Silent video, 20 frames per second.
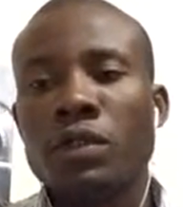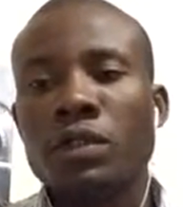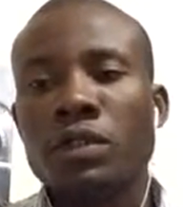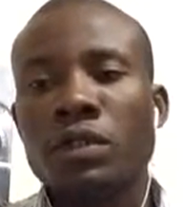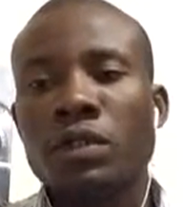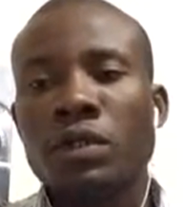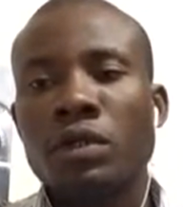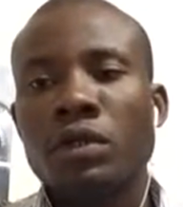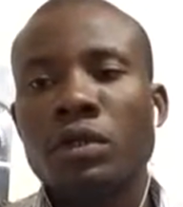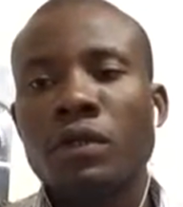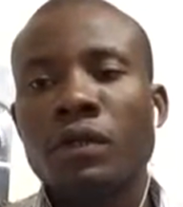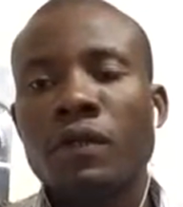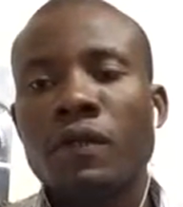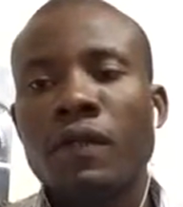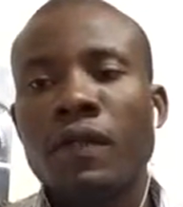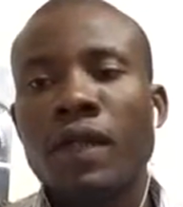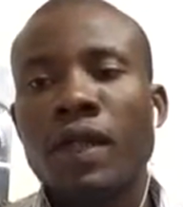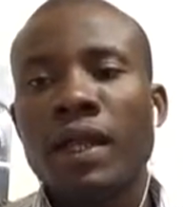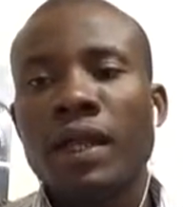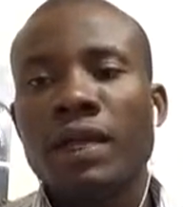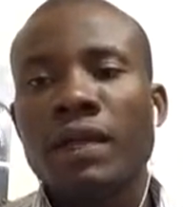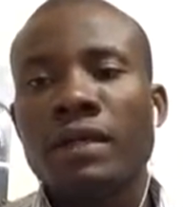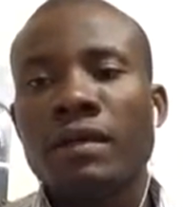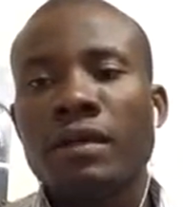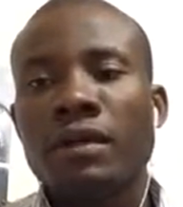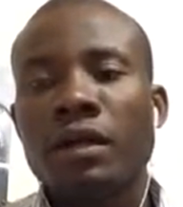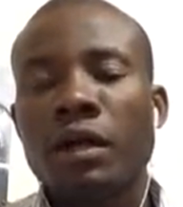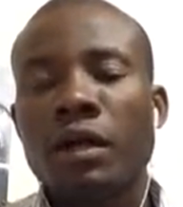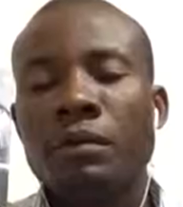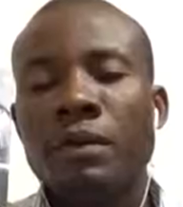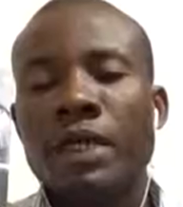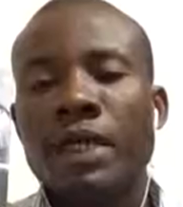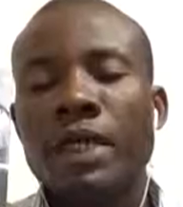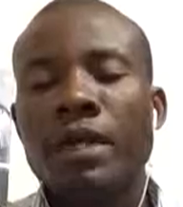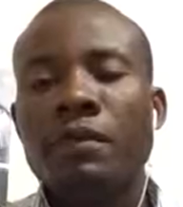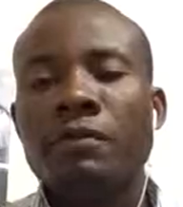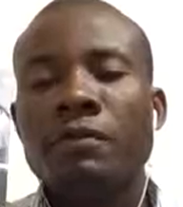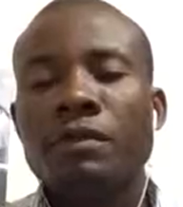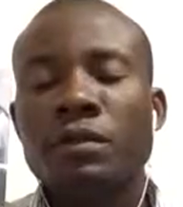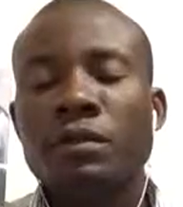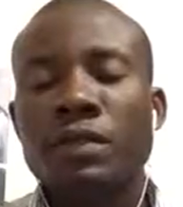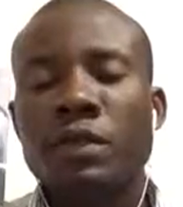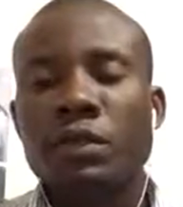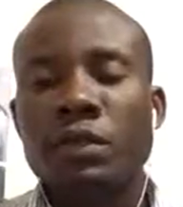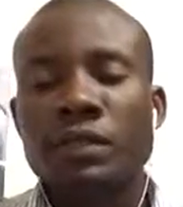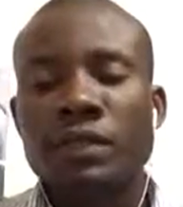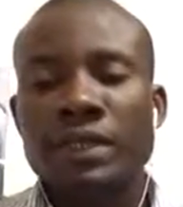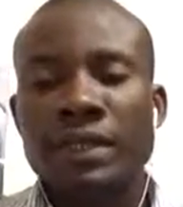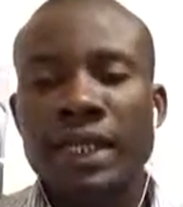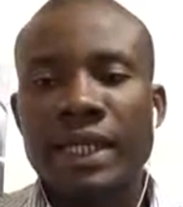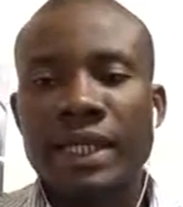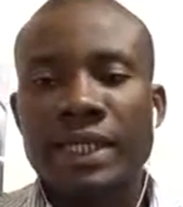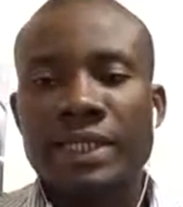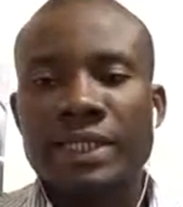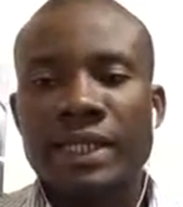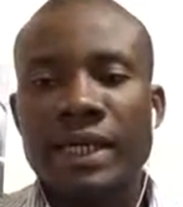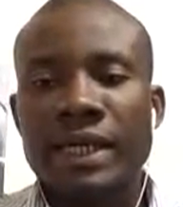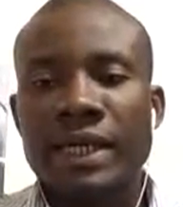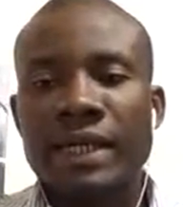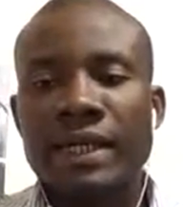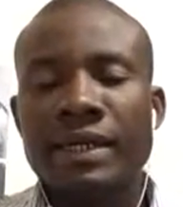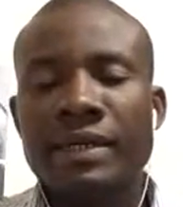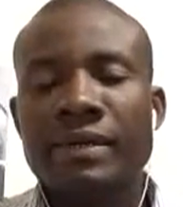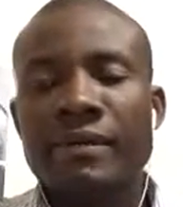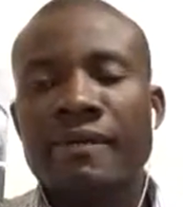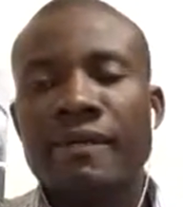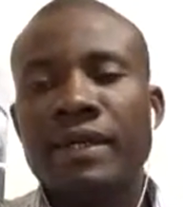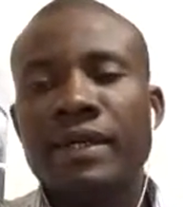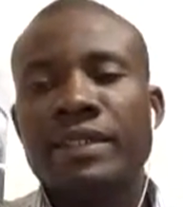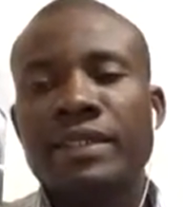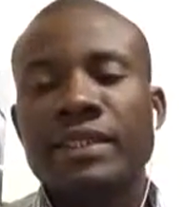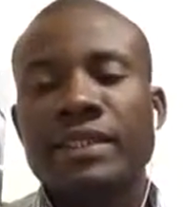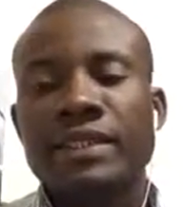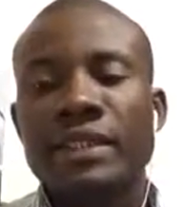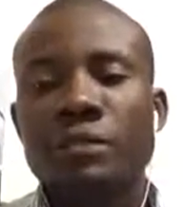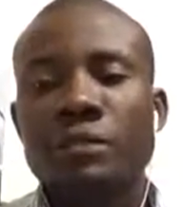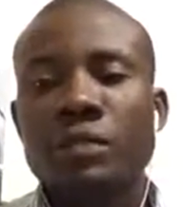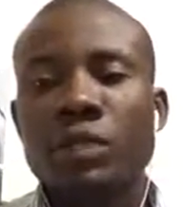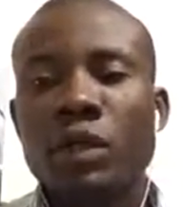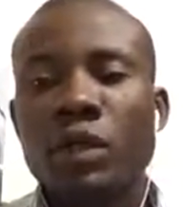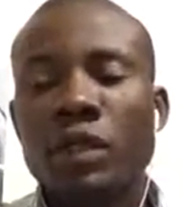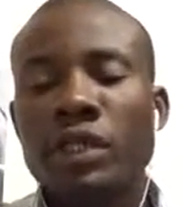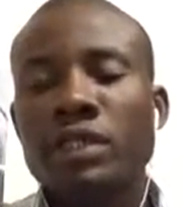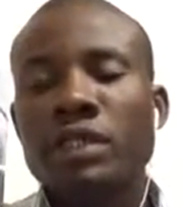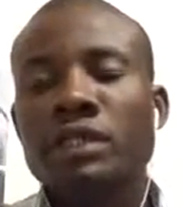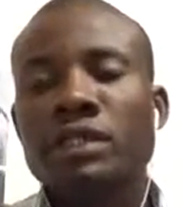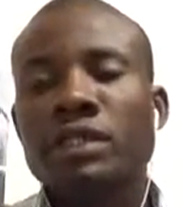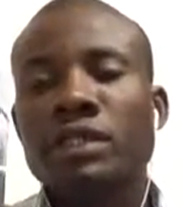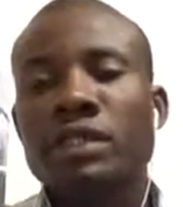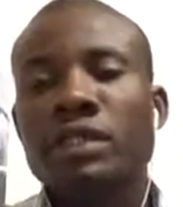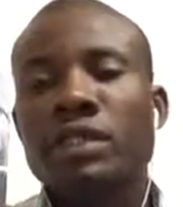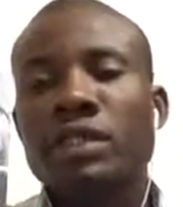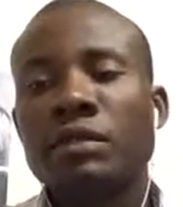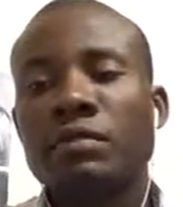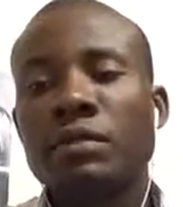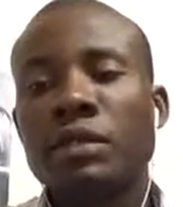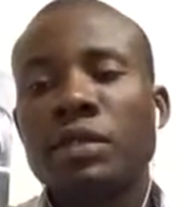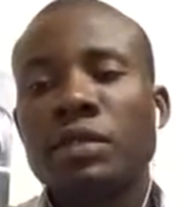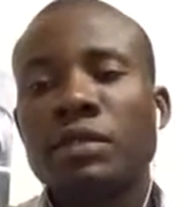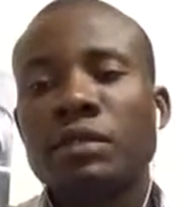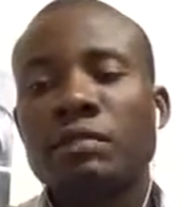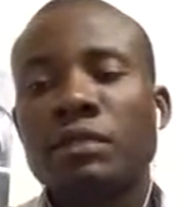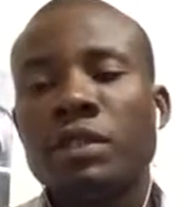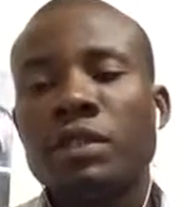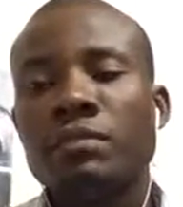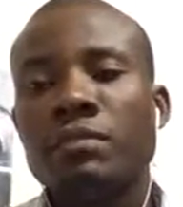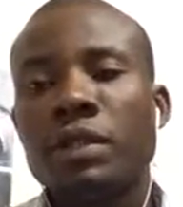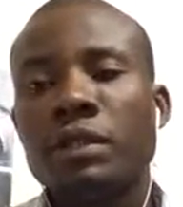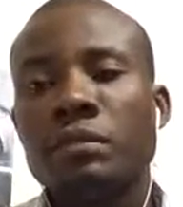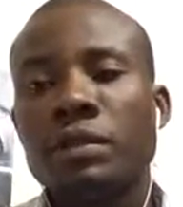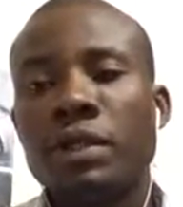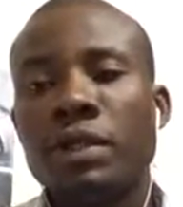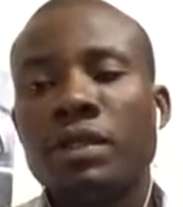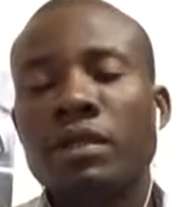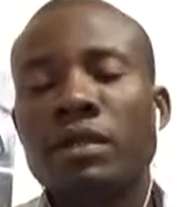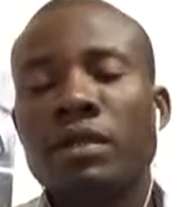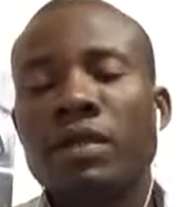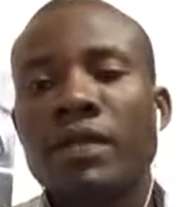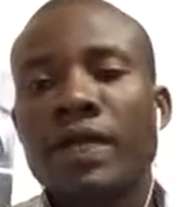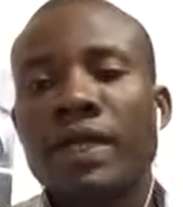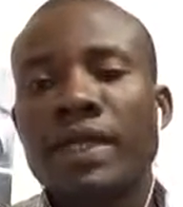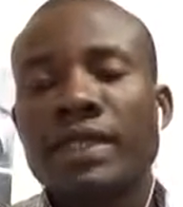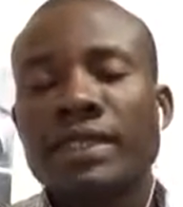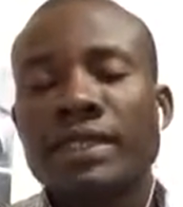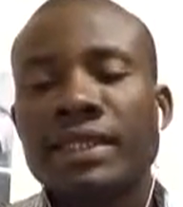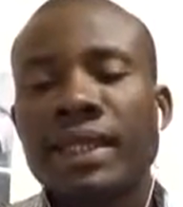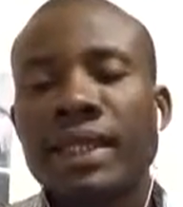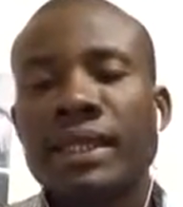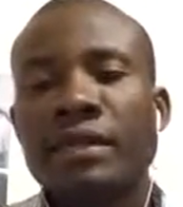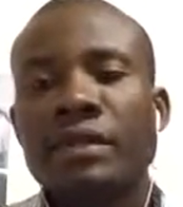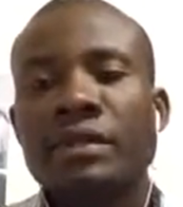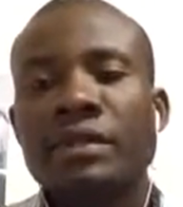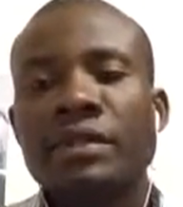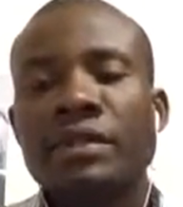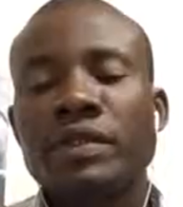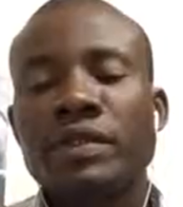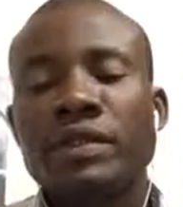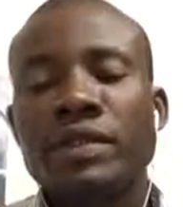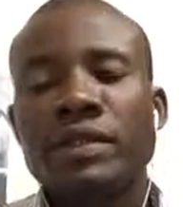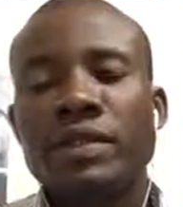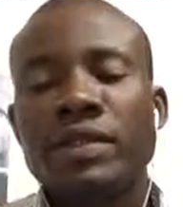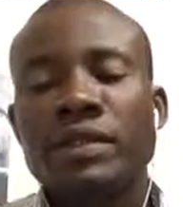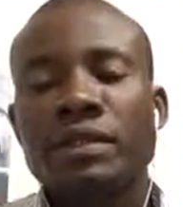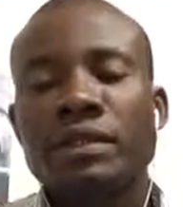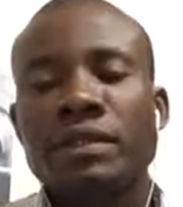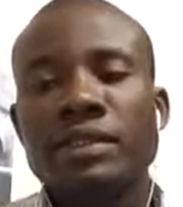So coming out from the quantizer and going into the symbol to bit mapper, and now the